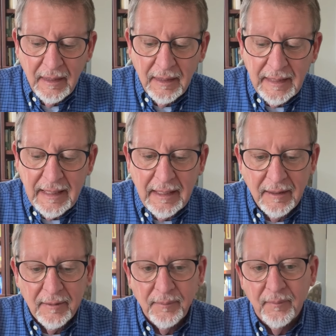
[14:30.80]

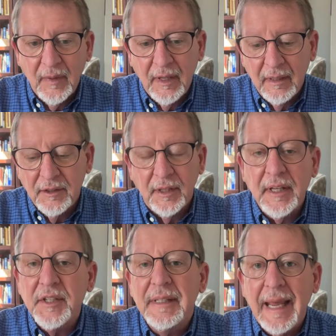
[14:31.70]
The, to
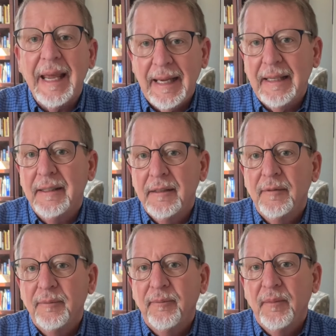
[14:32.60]
this day,
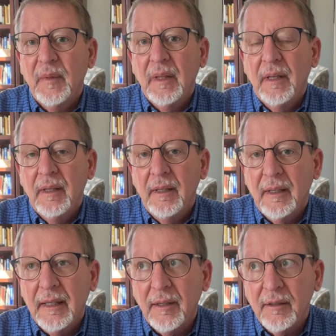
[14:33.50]

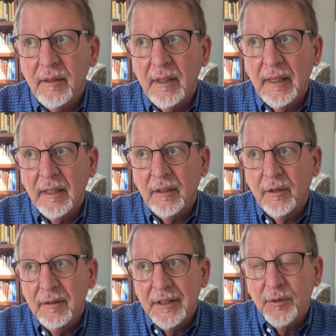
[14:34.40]
it,
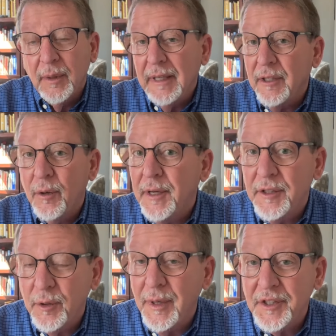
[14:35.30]
it, it's really
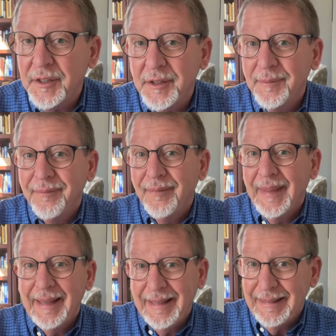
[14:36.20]
according to which
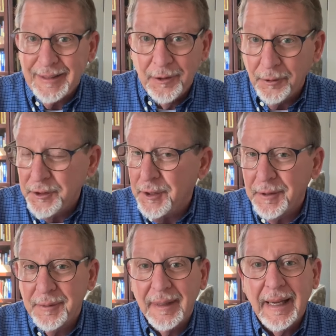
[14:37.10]

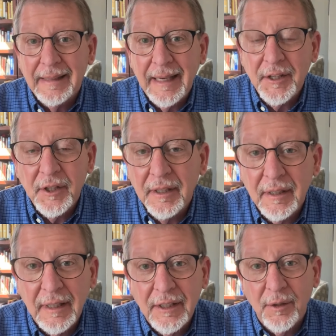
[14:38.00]
culture and
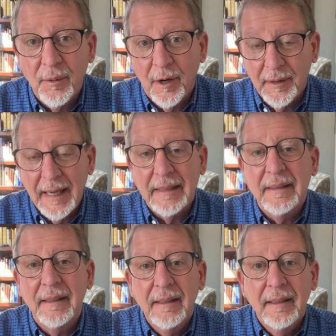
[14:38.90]
nation you are
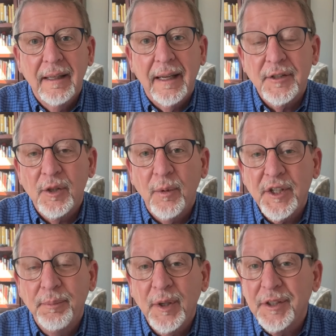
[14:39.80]
in as to
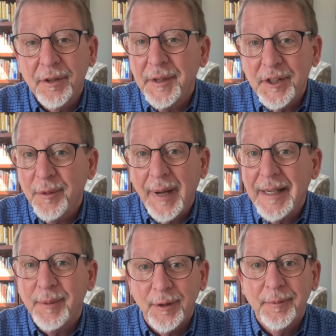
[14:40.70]
which books are in your
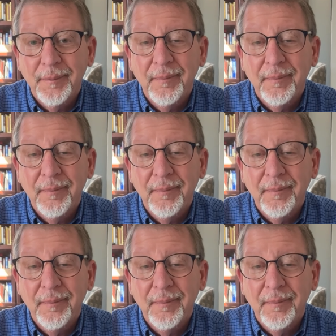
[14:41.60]
Bible.